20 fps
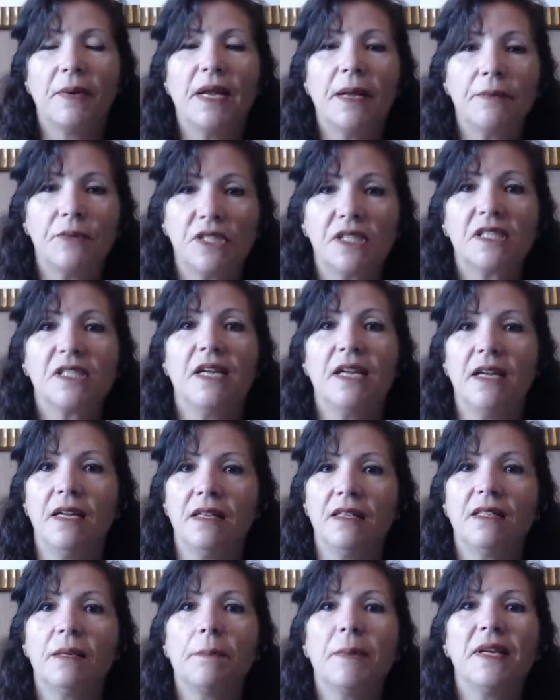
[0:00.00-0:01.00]
I'm just
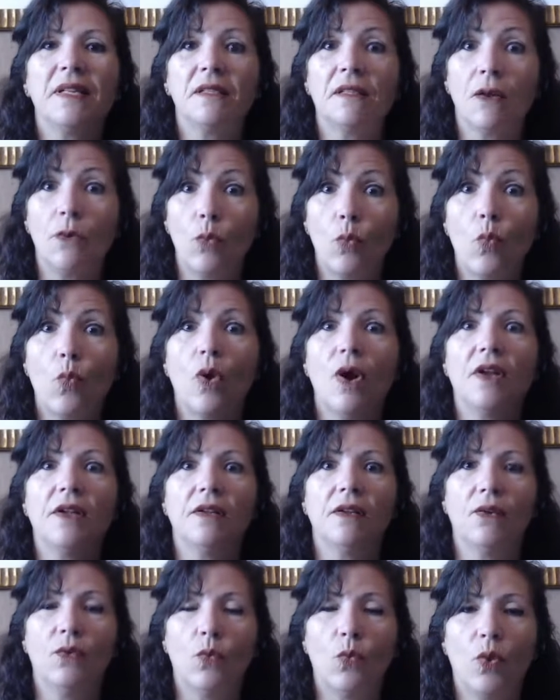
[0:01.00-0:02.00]
saying it depends on
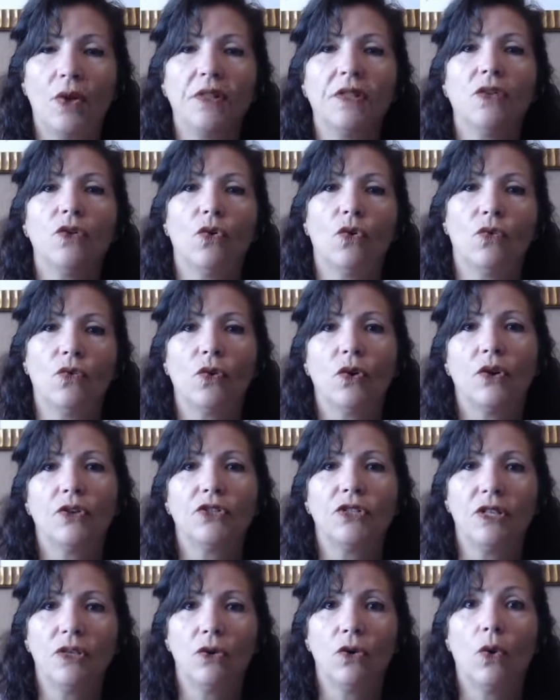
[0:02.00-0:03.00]
what the
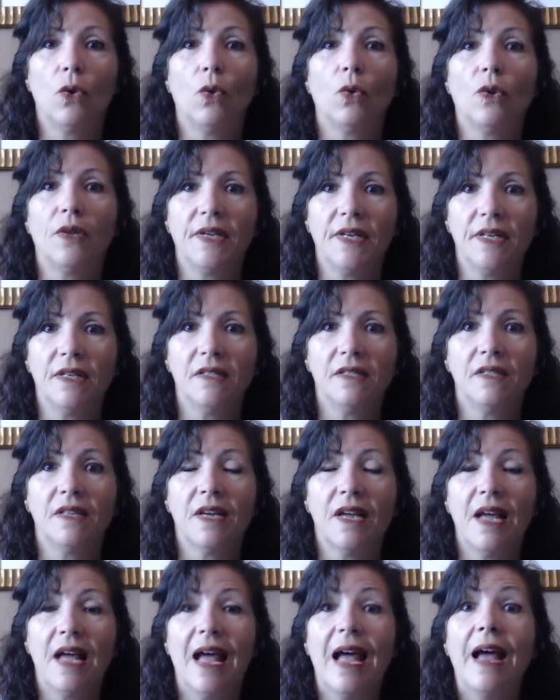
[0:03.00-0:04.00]
overarching goal is,